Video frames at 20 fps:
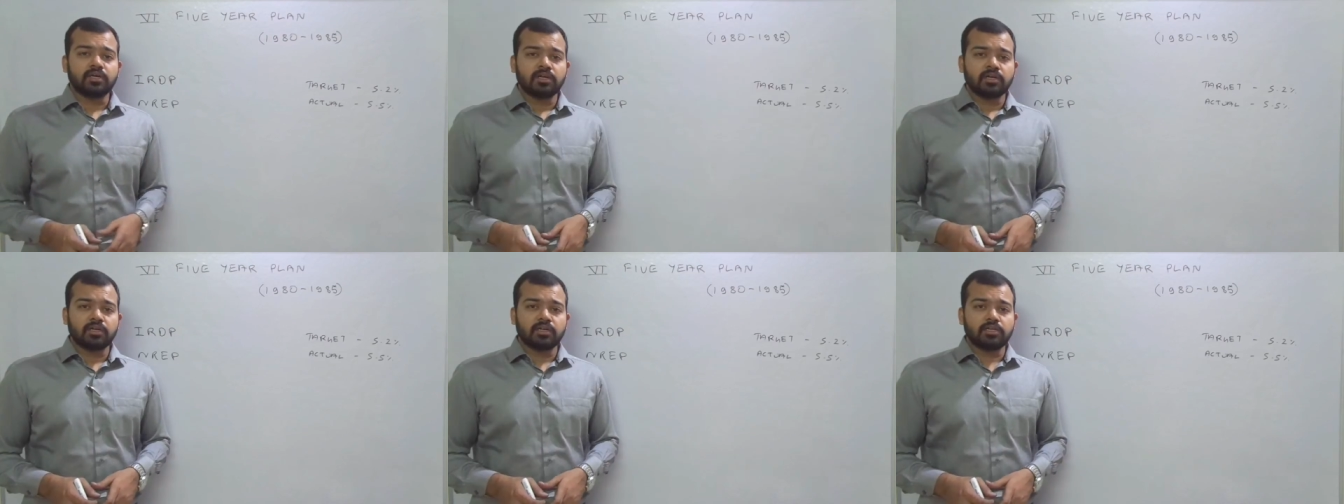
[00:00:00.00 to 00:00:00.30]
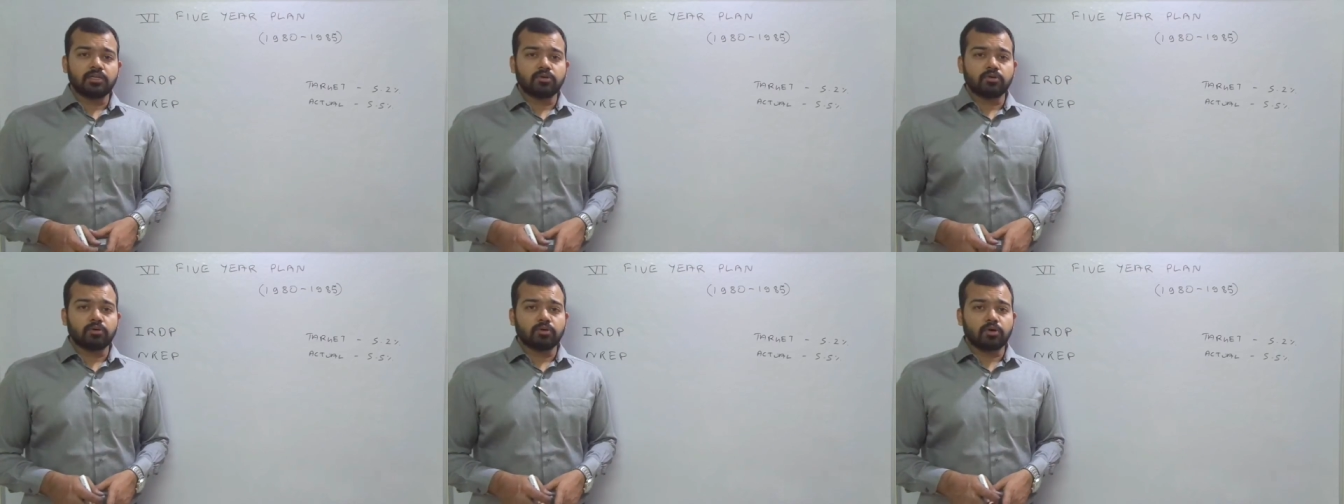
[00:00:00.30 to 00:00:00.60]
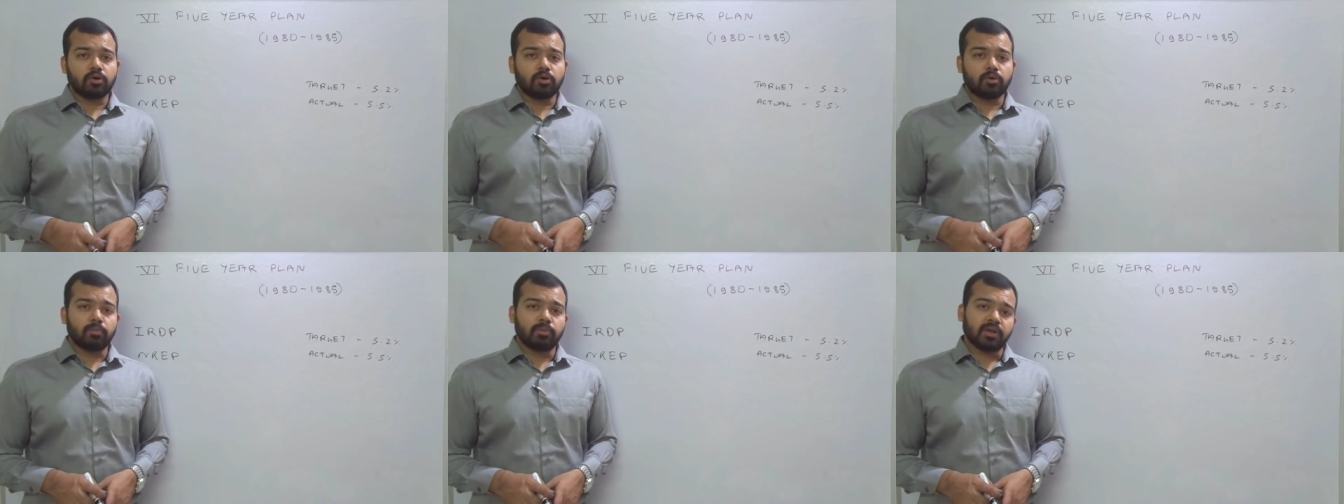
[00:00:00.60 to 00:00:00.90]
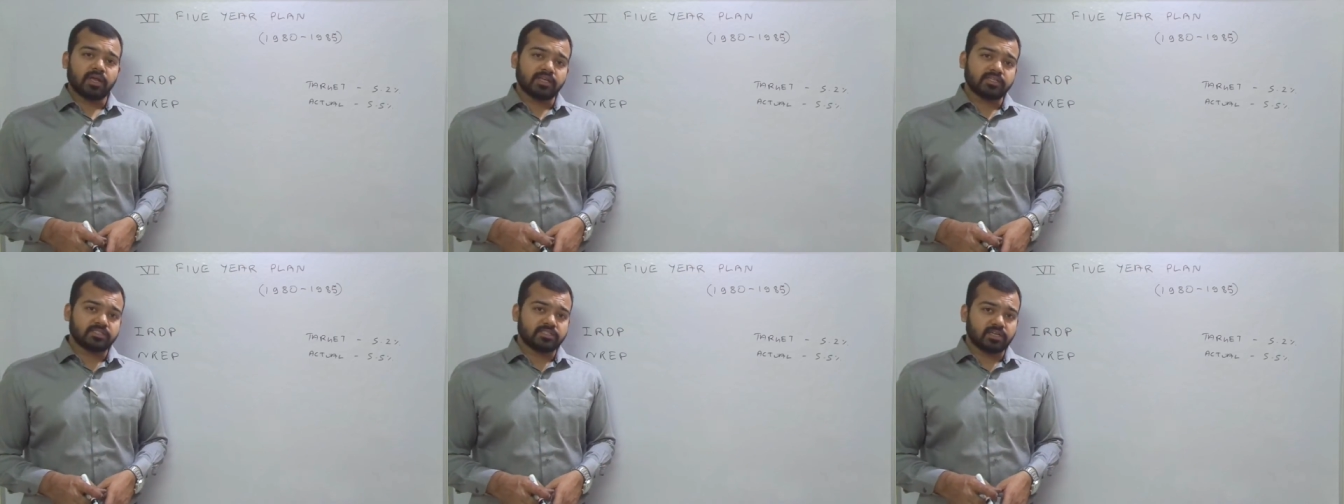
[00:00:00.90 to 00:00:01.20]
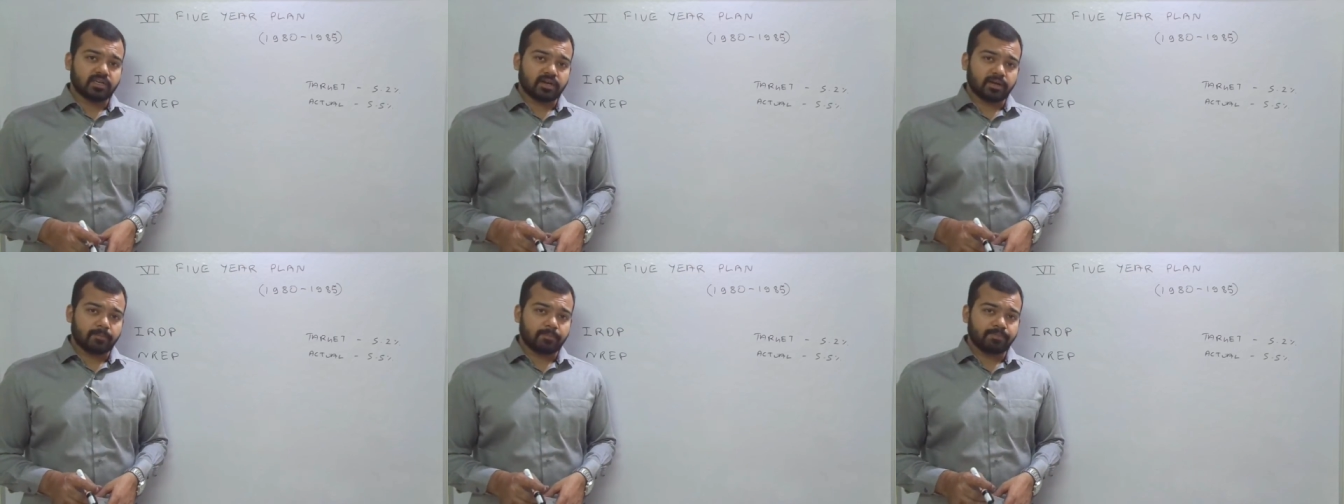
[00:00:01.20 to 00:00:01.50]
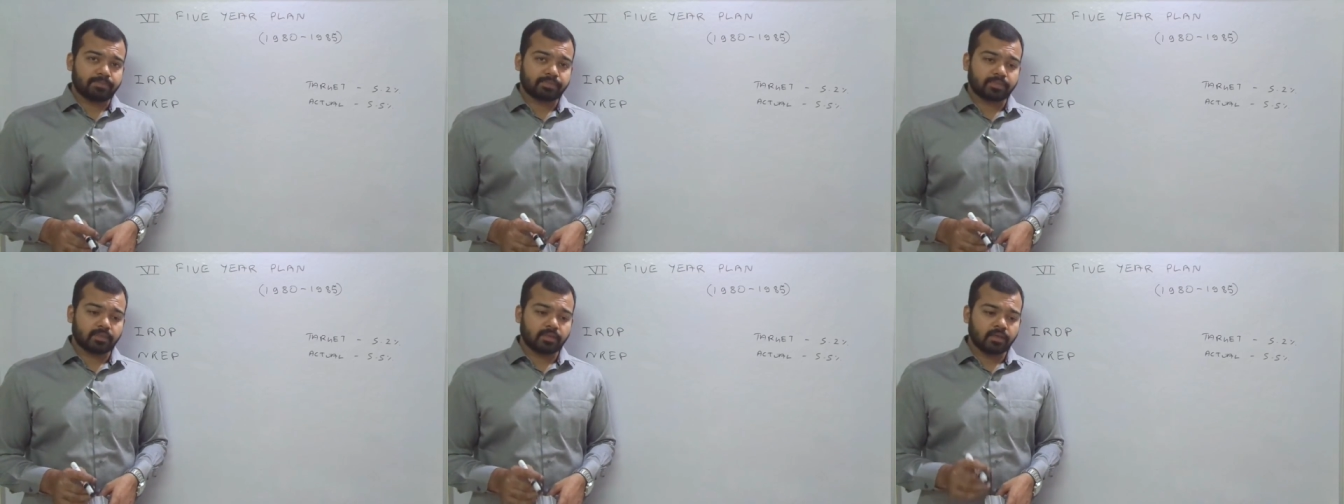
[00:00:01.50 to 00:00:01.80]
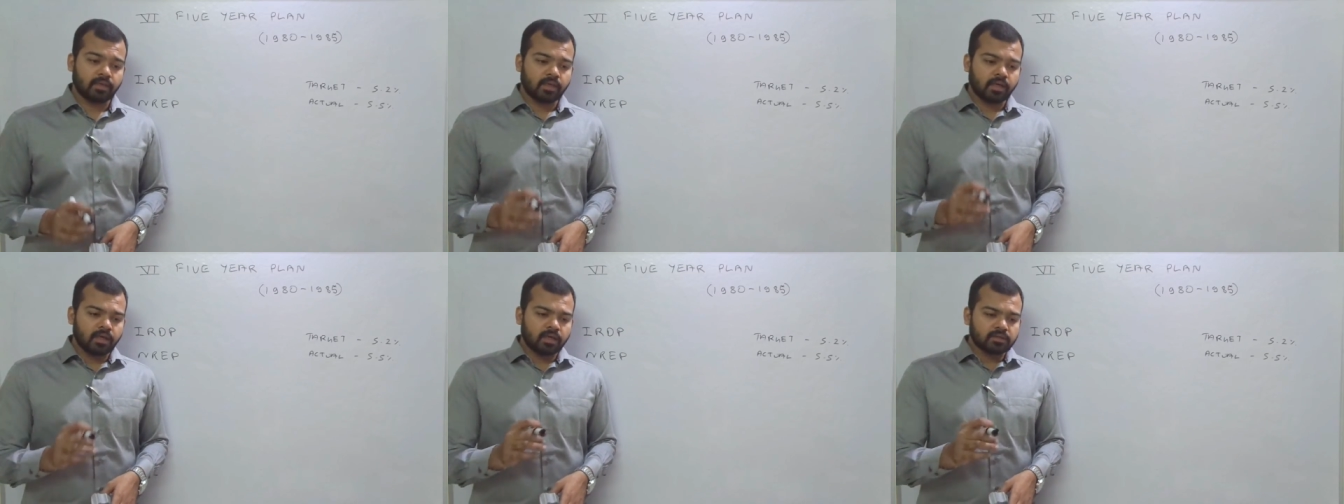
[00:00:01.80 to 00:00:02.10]
new globalized era.
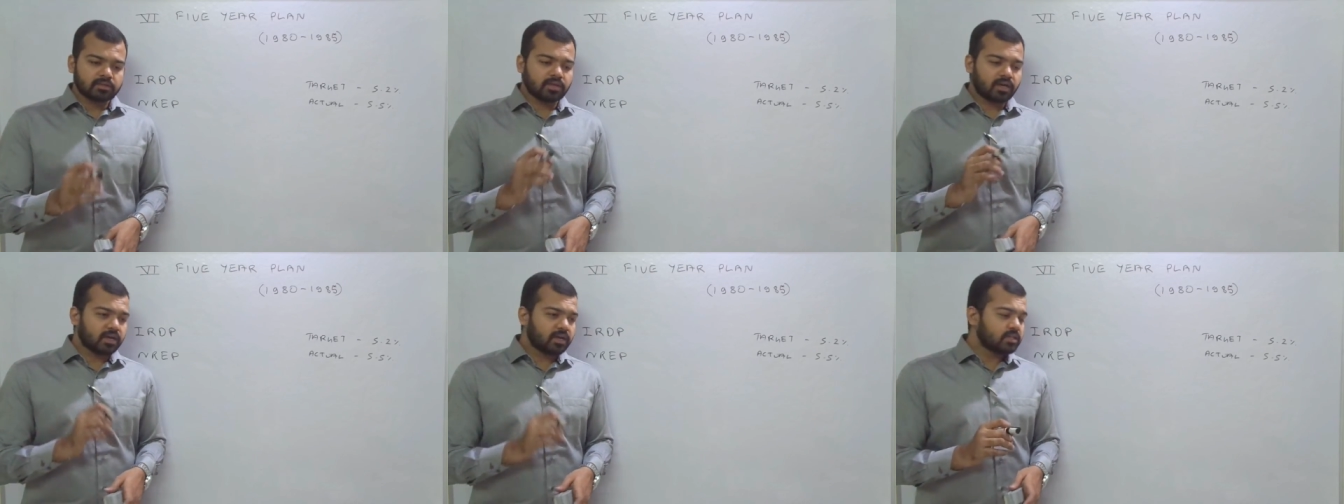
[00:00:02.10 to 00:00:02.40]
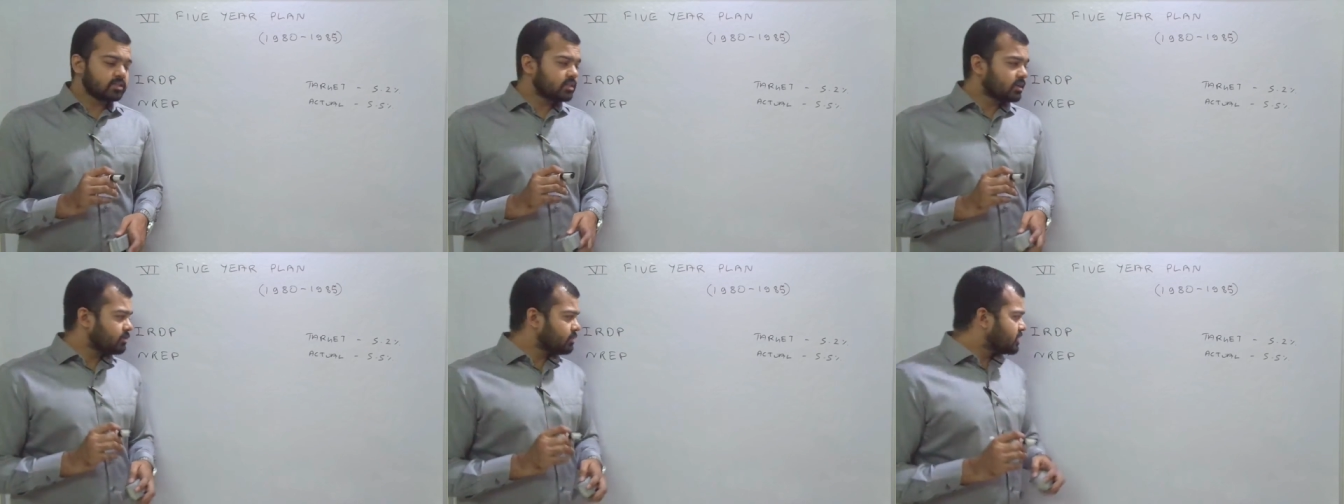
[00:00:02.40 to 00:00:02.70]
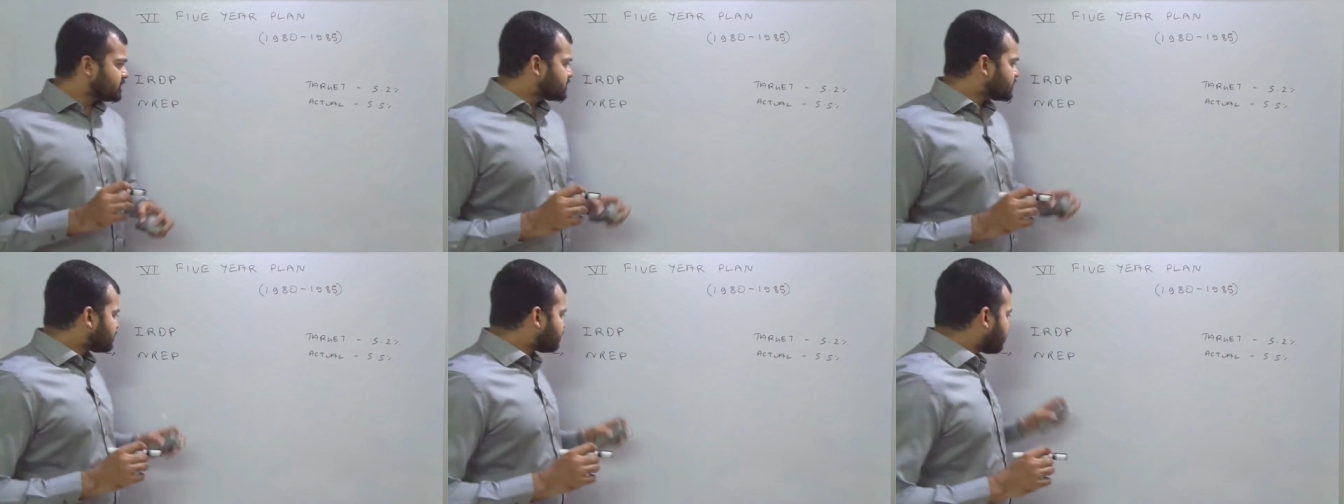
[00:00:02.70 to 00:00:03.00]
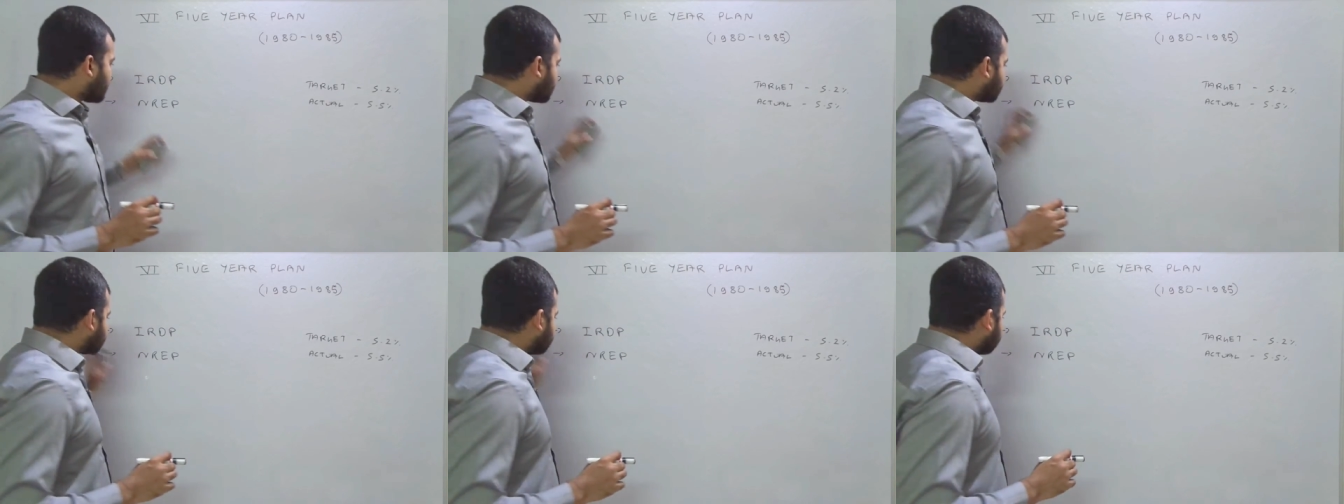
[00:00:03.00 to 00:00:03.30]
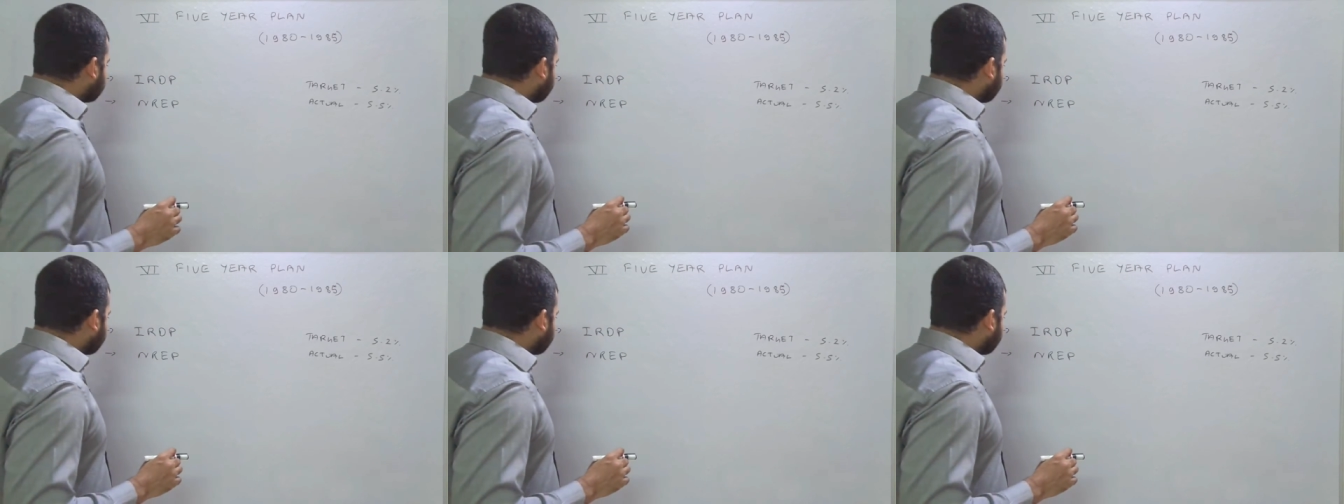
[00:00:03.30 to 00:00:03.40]
The another major factor